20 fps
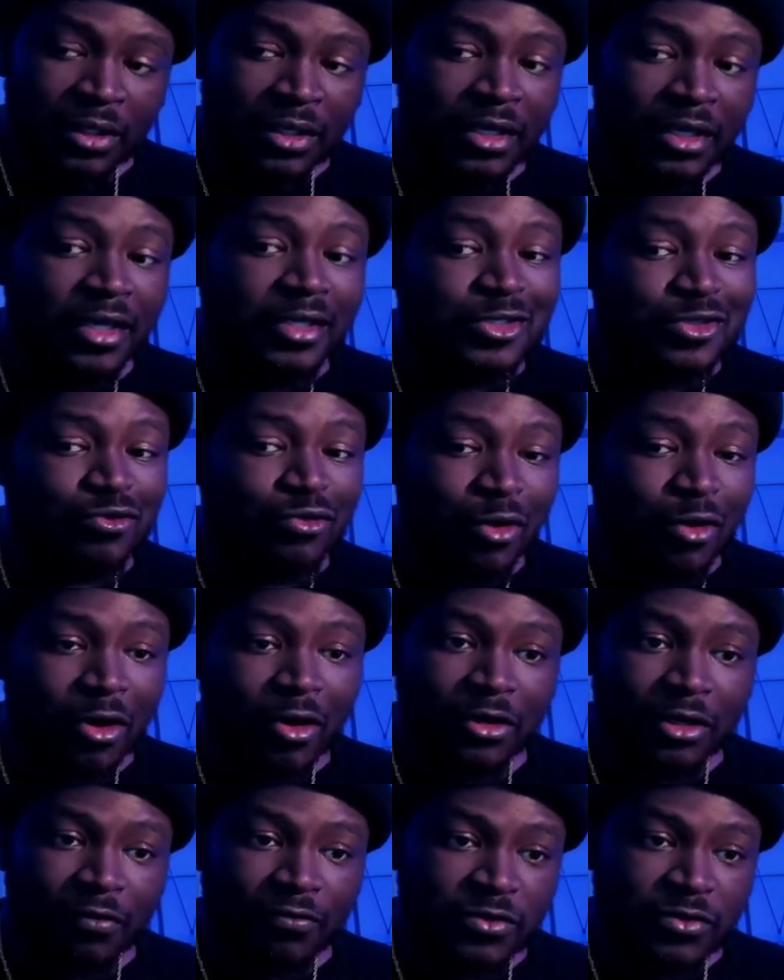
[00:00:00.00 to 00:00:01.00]
It's strong
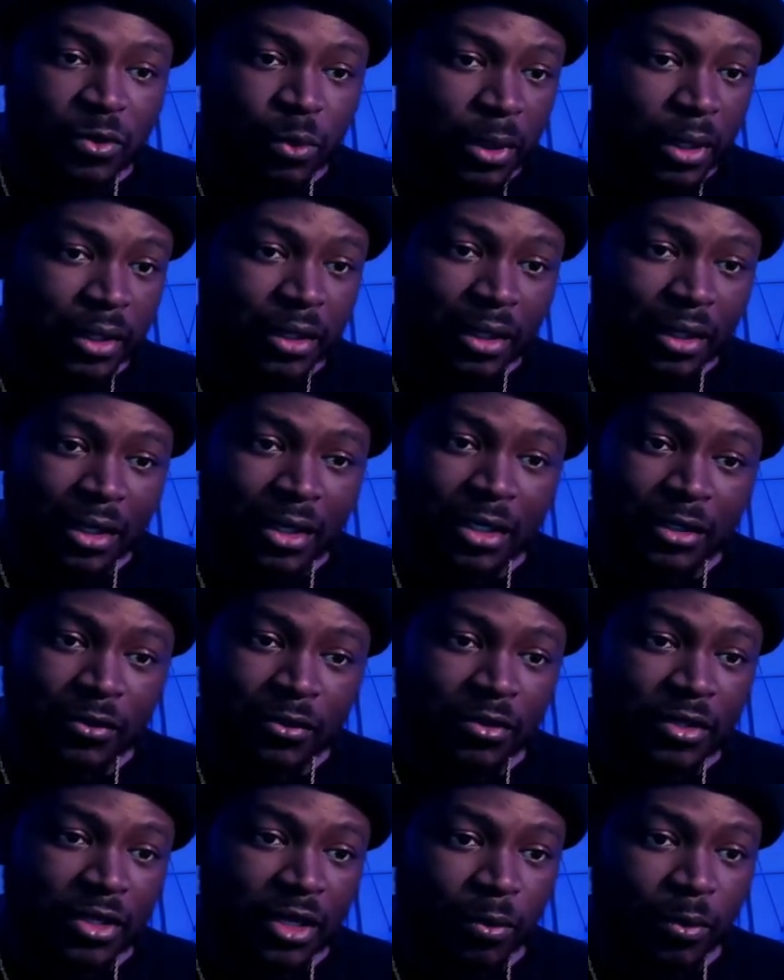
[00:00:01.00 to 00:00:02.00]
enough to where it can cut through
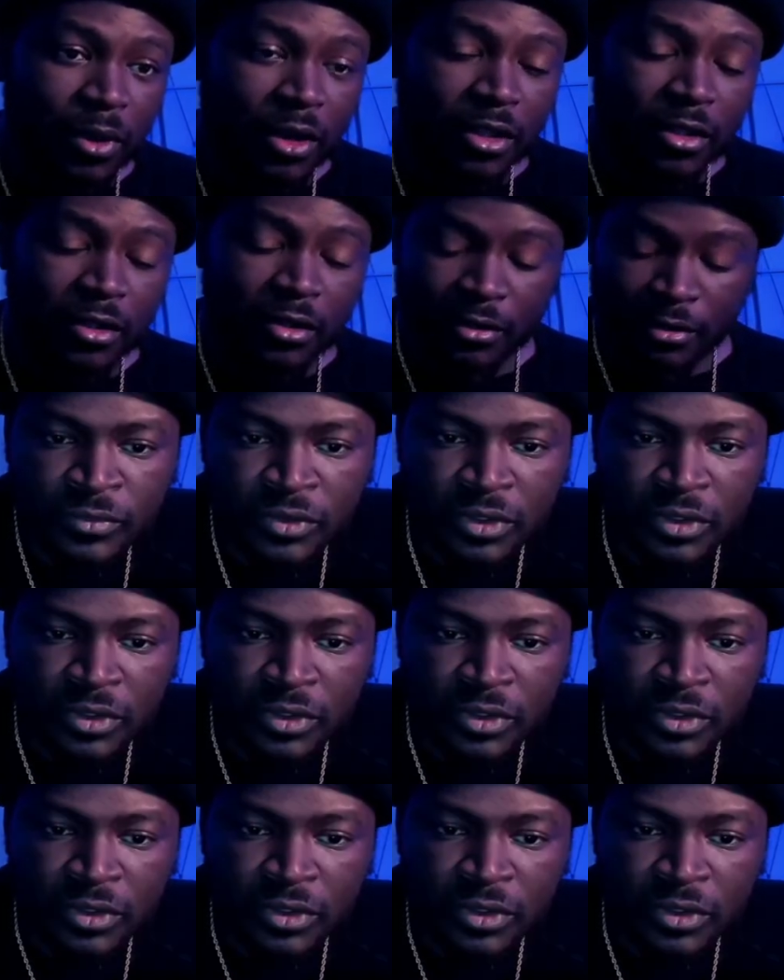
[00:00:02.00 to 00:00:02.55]
that weather.